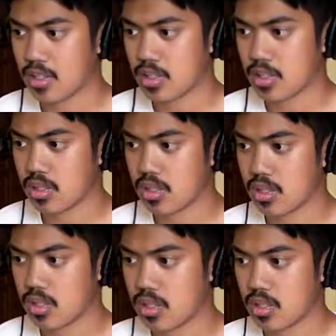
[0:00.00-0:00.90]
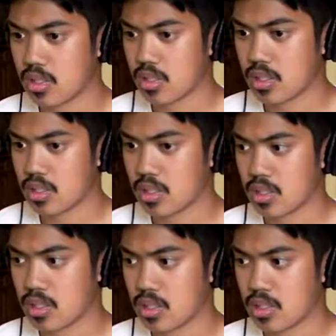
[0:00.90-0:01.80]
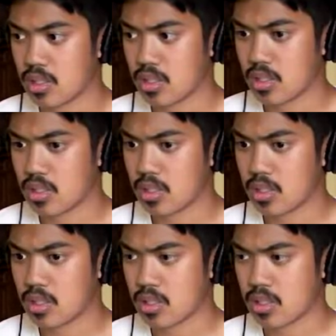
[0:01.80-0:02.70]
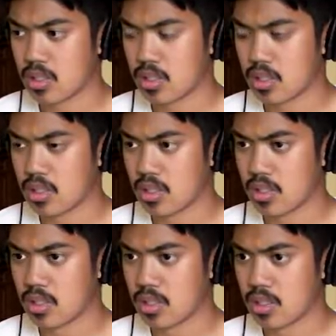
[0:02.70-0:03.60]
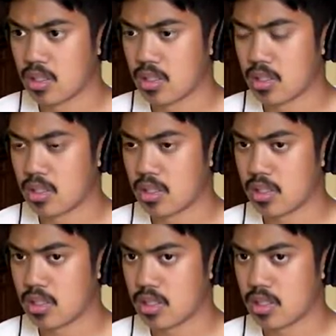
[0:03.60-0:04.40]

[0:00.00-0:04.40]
[no speech]